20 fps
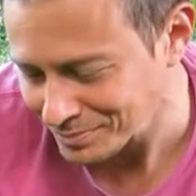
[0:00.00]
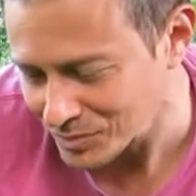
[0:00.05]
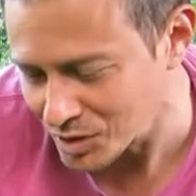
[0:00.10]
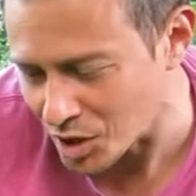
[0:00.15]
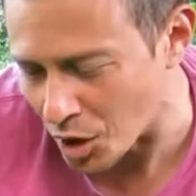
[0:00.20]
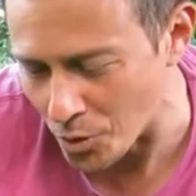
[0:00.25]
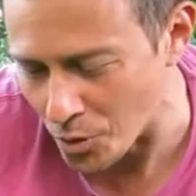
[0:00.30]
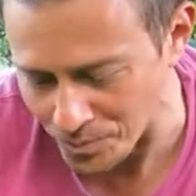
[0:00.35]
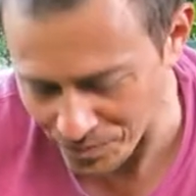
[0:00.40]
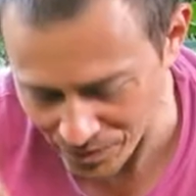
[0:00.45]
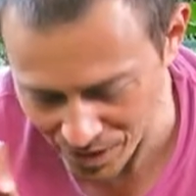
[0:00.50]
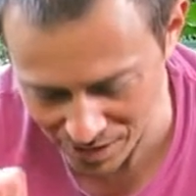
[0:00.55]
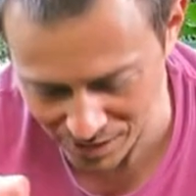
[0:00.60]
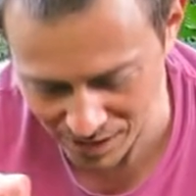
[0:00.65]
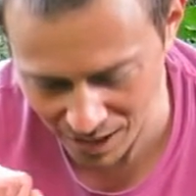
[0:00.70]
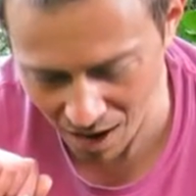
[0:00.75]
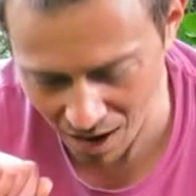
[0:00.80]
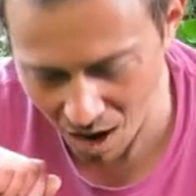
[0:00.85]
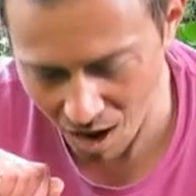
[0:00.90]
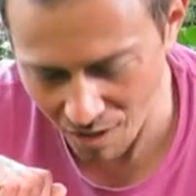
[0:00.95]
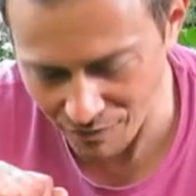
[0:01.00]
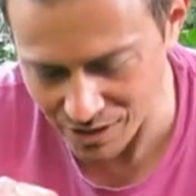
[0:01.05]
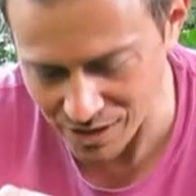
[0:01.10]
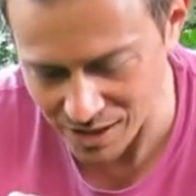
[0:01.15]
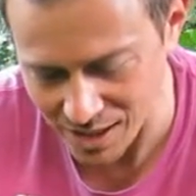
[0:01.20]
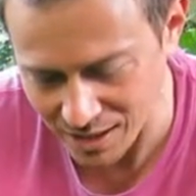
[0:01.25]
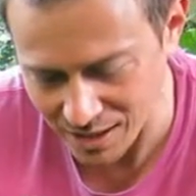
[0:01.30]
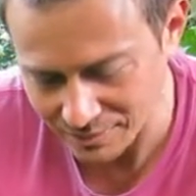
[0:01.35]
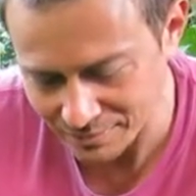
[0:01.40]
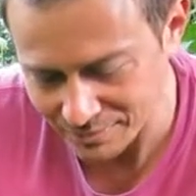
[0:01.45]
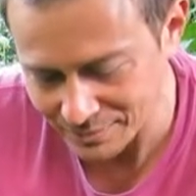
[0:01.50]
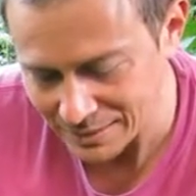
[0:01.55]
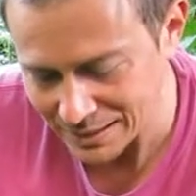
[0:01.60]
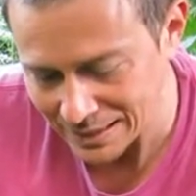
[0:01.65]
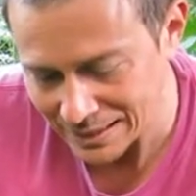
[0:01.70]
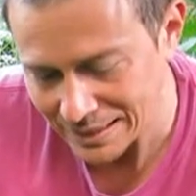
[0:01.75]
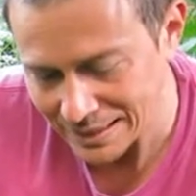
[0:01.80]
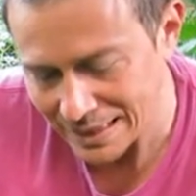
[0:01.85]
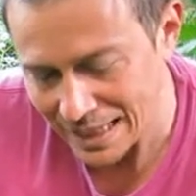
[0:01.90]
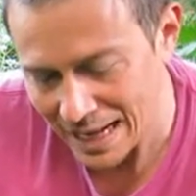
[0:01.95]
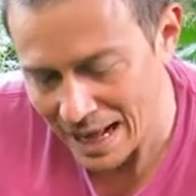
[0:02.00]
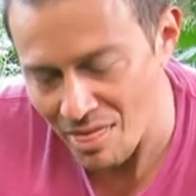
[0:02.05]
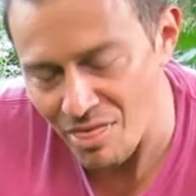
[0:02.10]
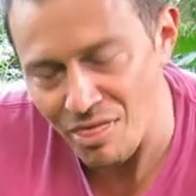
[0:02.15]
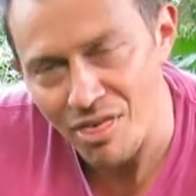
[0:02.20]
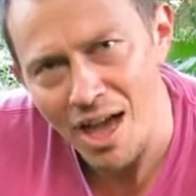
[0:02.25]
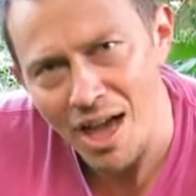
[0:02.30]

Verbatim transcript: So let's get harvesting, and